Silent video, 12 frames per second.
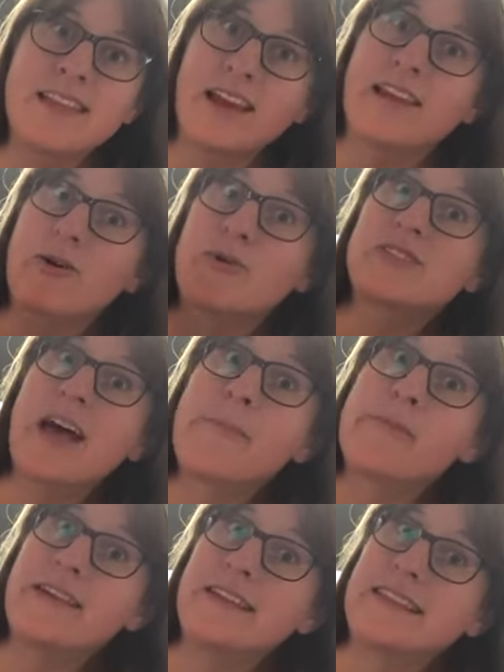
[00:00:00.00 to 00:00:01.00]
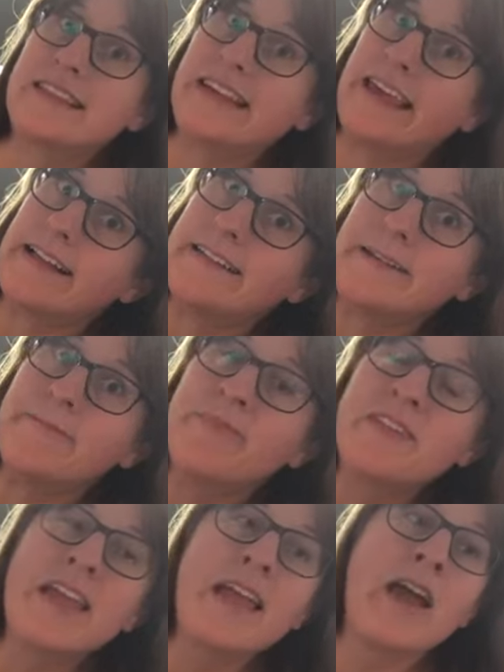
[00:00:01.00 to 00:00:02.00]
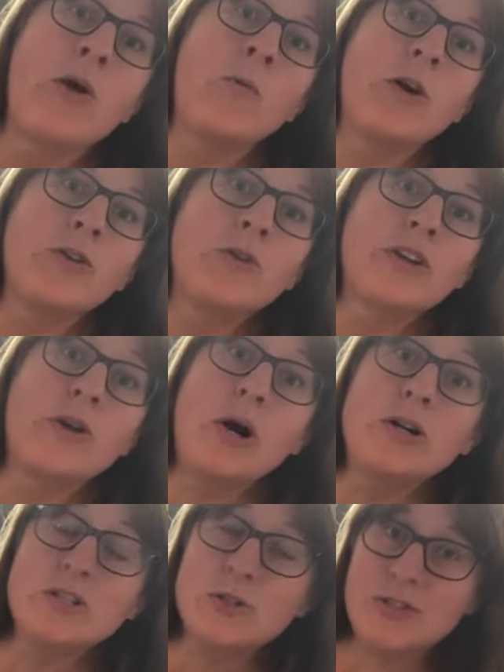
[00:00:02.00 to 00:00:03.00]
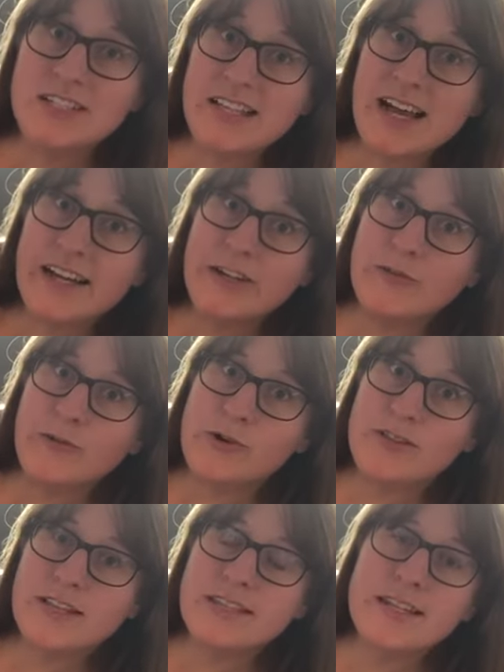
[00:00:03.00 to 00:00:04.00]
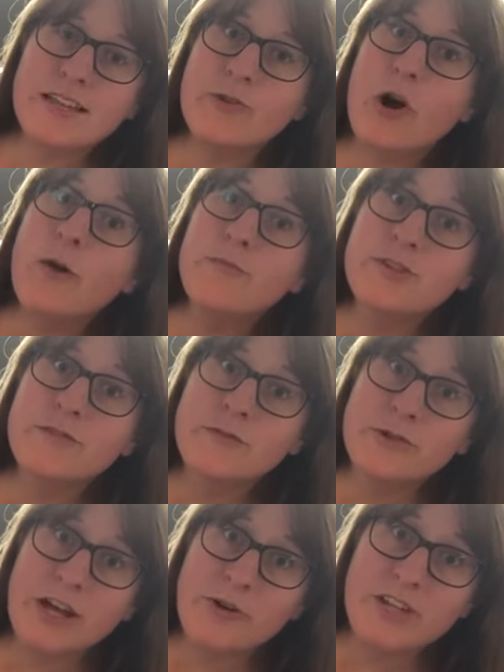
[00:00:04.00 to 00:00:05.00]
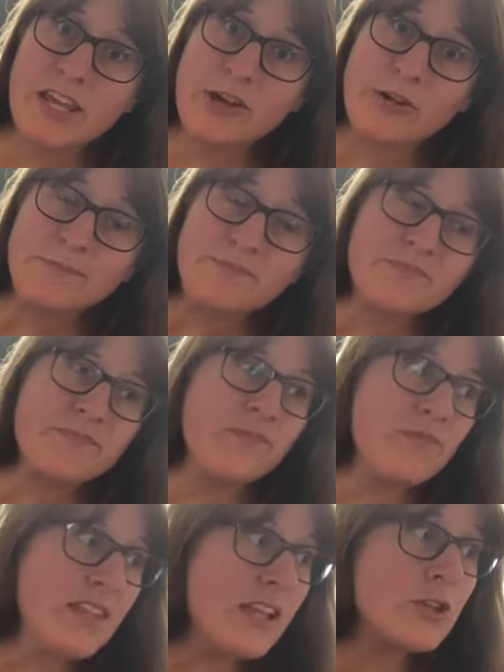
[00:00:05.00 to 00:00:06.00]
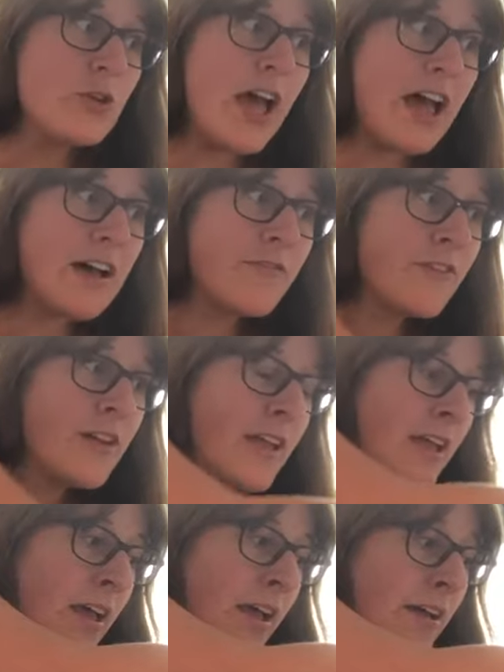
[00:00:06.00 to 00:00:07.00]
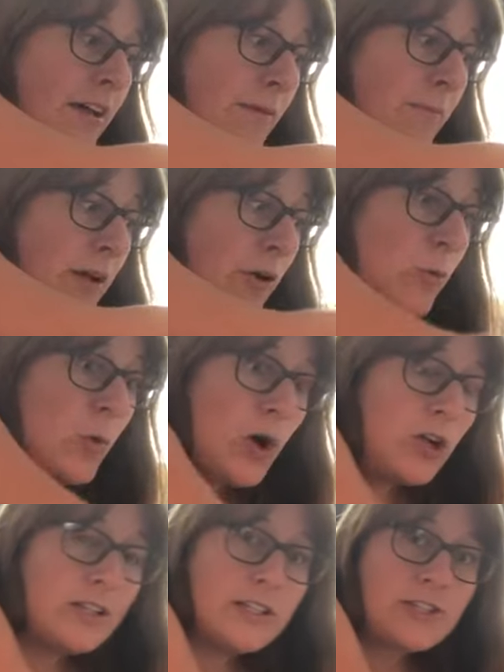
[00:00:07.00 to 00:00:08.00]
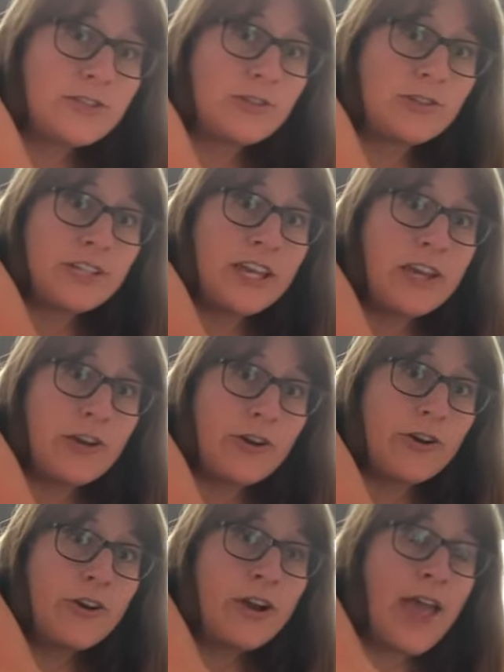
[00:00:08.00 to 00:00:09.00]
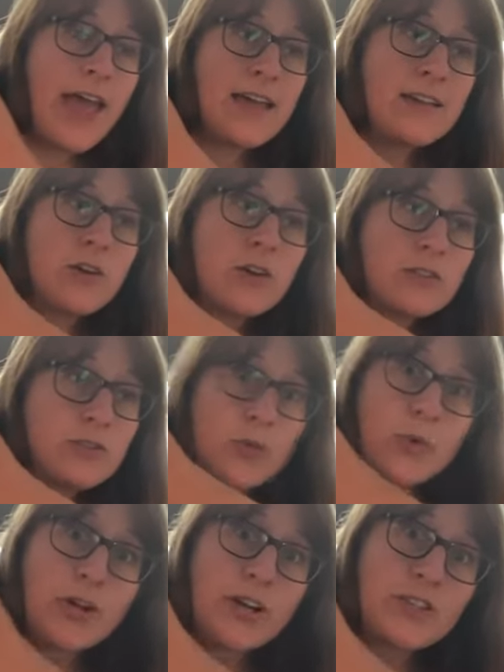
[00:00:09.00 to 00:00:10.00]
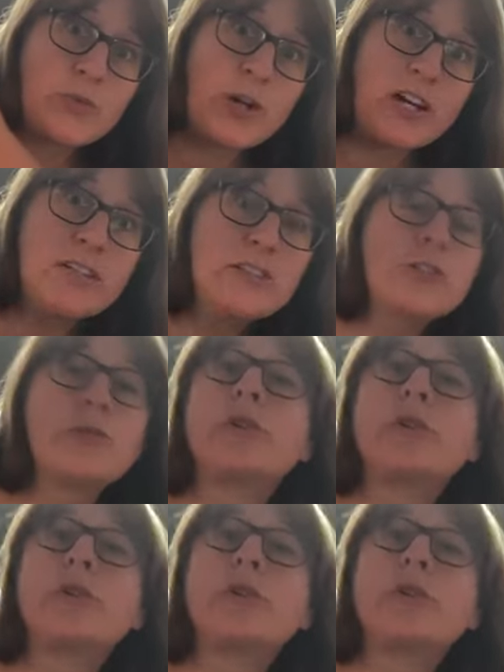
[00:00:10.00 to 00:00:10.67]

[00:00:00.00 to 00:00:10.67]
that goes up in the galley. What you can also decide for, that's another option for down here, to have um, a wall installed here and a door as well. So